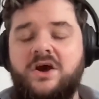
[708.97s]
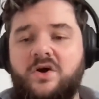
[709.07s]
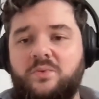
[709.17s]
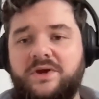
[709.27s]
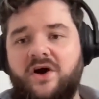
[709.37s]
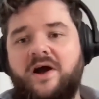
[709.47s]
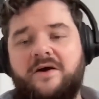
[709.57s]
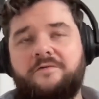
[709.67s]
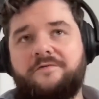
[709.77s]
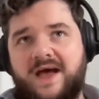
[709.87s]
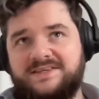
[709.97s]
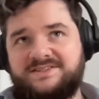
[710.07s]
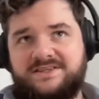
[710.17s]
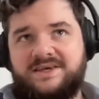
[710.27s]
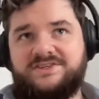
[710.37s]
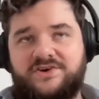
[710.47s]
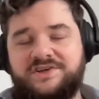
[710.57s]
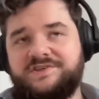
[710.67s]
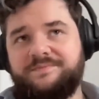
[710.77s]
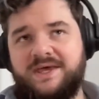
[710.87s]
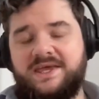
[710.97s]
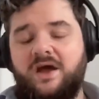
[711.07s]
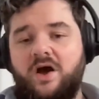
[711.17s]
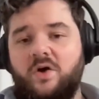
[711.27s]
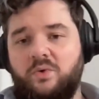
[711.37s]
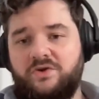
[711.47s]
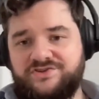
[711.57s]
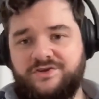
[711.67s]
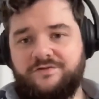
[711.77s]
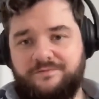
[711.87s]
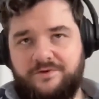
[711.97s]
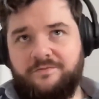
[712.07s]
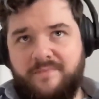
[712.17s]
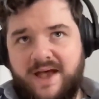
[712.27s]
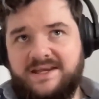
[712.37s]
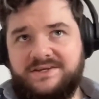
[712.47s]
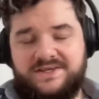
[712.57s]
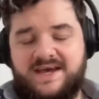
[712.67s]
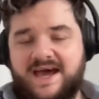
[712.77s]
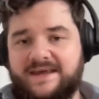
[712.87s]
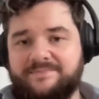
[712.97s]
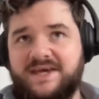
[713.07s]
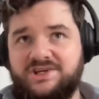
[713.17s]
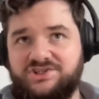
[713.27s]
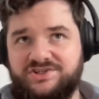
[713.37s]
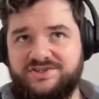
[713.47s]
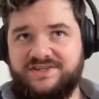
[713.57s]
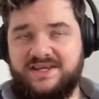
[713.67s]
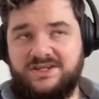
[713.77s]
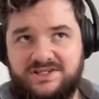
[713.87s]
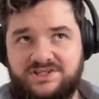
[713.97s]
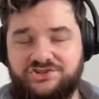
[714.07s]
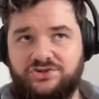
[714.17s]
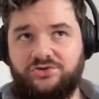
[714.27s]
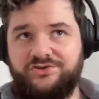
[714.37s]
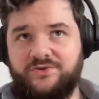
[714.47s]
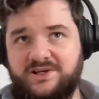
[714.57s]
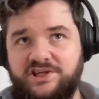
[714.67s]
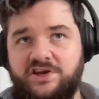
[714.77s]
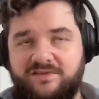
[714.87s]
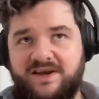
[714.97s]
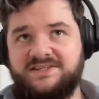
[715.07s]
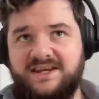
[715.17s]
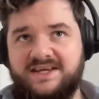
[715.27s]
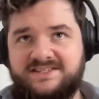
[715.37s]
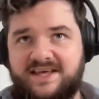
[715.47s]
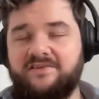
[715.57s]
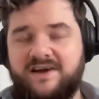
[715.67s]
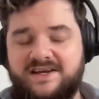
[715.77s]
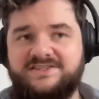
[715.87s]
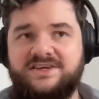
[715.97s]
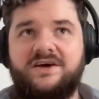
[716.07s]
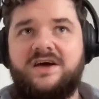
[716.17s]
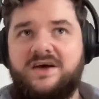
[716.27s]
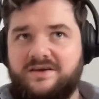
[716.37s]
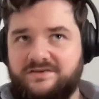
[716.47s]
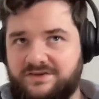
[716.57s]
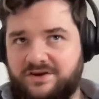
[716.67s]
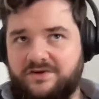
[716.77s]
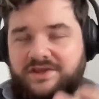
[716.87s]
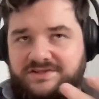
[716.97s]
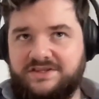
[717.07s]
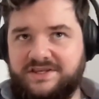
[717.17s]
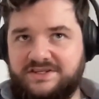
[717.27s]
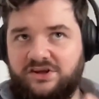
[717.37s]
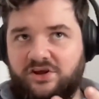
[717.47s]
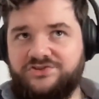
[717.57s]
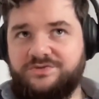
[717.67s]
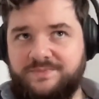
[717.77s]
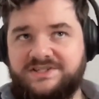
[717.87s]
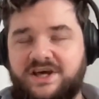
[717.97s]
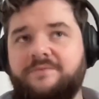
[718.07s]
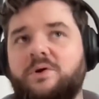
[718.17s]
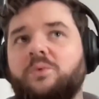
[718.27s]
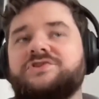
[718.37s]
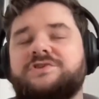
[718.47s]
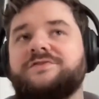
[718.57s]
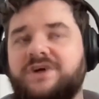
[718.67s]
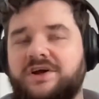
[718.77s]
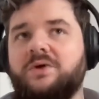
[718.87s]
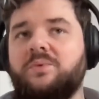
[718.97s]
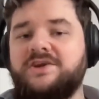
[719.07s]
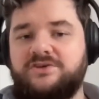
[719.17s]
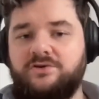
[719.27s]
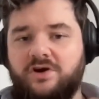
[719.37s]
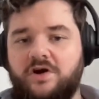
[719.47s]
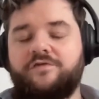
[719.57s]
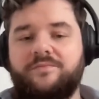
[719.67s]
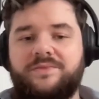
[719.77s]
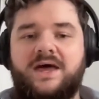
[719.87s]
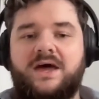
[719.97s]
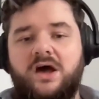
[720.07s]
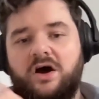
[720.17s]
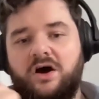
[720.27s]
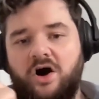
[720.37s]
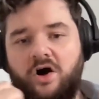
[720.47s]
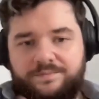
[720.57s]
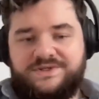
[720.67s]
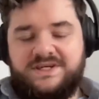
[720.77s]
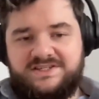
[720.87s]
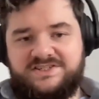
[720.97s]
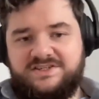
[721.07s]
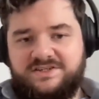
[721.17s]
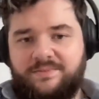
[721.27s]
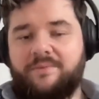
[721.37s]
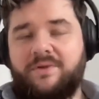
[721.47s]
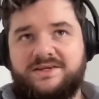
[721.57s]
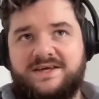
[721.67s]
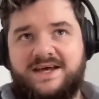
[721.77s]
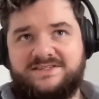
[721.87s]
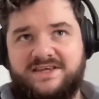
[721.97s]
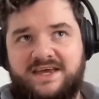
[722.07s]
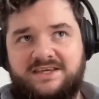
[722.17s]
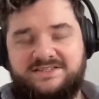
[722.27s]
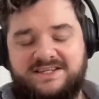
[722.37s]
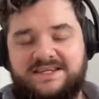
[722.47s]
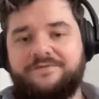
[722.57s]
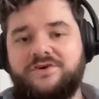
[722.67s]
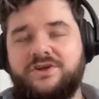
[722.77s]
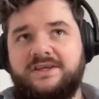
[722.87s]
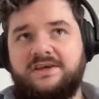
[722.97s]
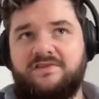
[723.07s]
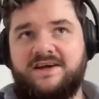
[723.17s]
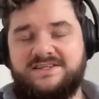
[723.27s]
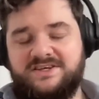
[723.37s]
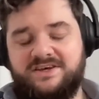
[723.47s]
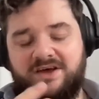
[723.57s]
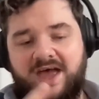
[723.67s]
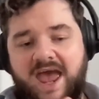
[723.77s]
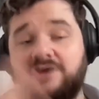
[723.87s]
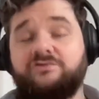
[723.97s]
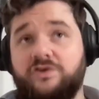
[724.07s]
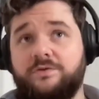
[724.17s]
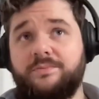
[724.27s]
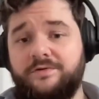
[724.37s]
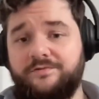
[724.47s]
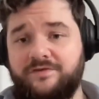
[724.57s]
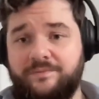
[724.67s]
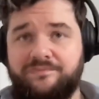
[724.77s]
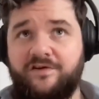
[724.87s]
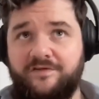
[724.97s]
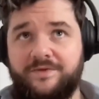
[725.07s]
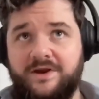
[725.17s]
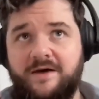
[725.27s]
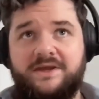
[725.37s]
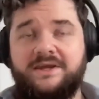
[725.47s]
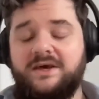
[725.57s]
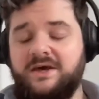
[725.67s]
We know how fast it's going to be once you've made the adaptations in digital to actually create an accelerator. You know, there's a lot to be done, but once you've done it, where do you go from there? Optics, to my mind, has a significantly greater headroom for improvement. I mean,